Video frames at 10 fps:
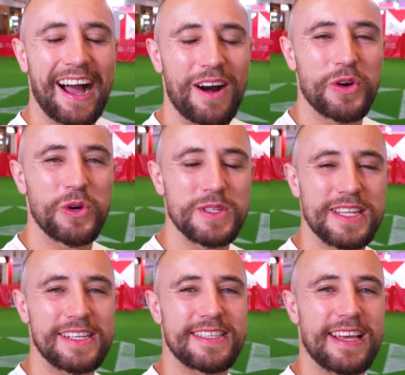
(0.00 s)
How cool is
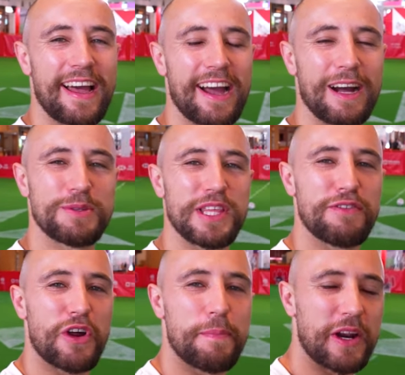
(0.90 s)
this setup? So they've
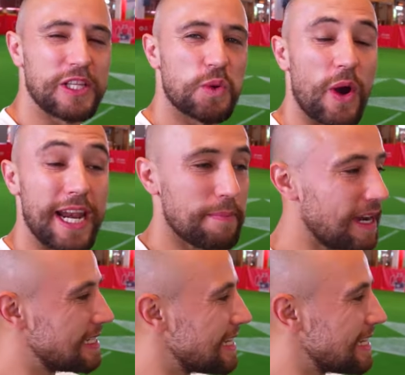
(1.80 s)
got about a 20 by a